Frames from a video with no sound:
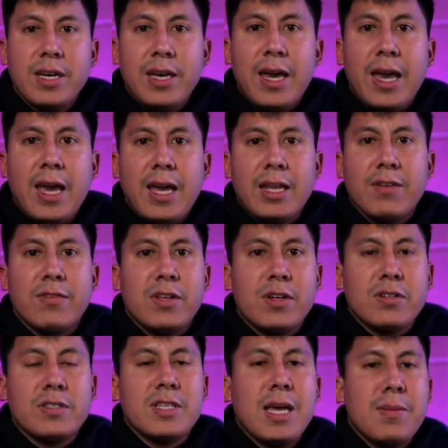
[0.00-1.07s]
And if there are
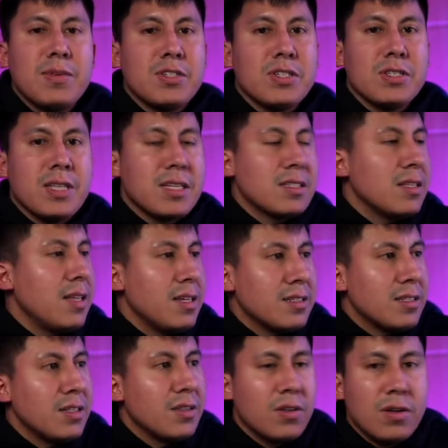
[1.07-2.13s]
damages that's less
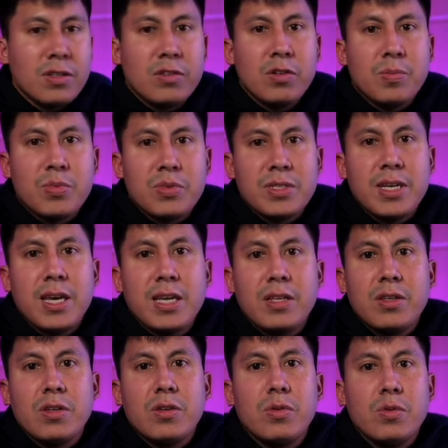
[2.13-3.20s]
than thirty-three
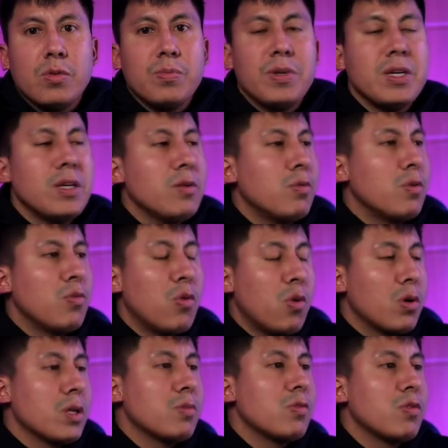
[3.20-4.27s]
percent, you will be
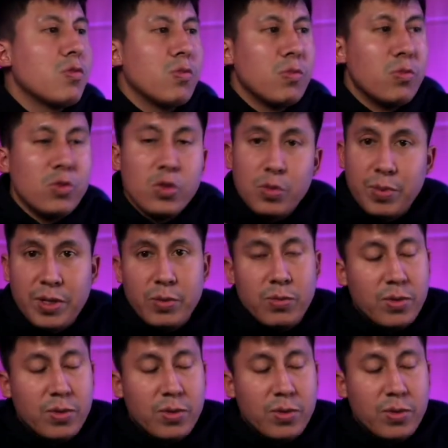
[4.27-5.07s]
rewarded with Ruby,